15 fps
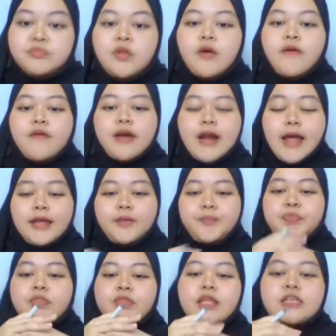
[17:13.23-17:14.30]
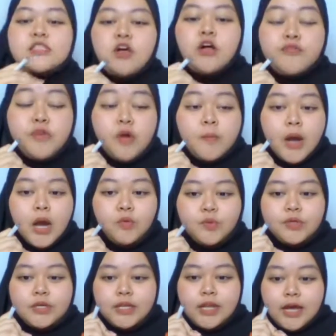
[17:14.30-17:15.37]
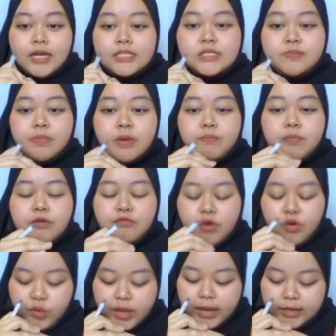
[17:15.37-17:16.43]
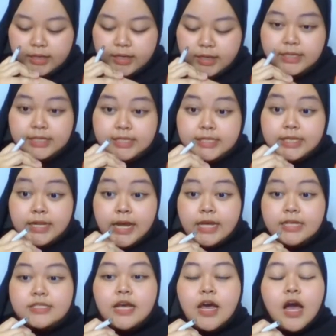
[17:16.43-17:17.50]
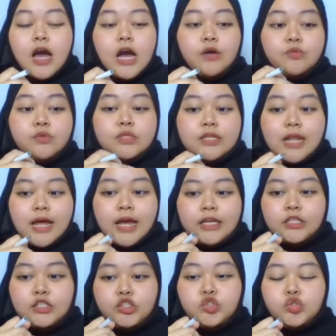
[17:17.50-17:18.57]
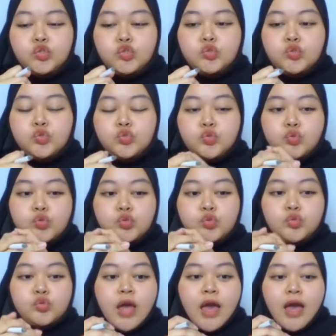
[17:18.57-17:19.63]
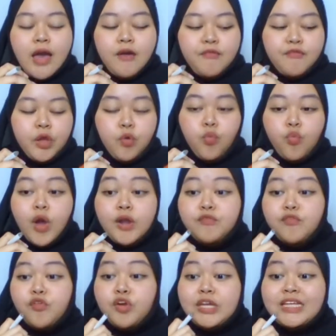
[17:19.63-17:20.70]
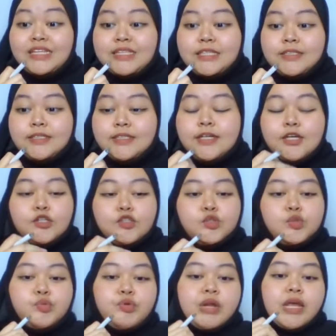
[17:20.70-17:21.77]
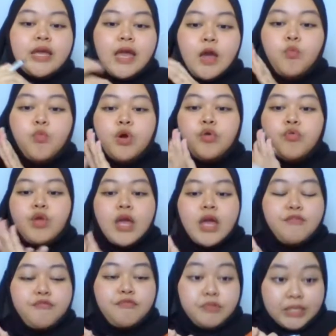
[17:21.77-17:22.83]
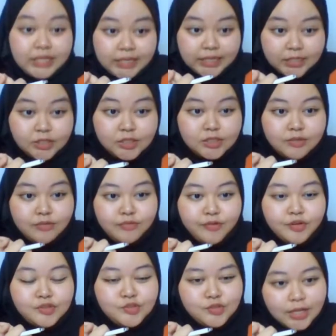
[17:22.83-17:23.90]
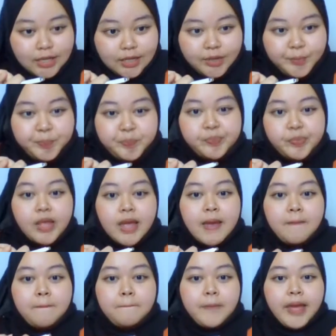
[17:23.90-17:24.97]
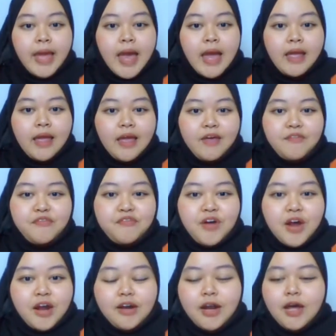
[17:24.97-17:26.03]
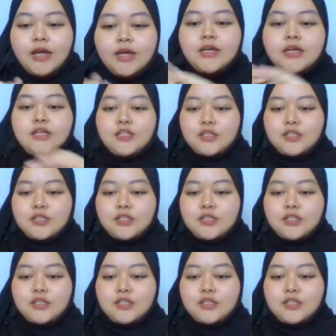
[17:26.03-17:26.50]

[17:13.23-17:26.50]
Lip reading: Alright, that's all from our class. But before we end this class, I would like to have a one volunteer to recap what we have learned for today. May I have Farah?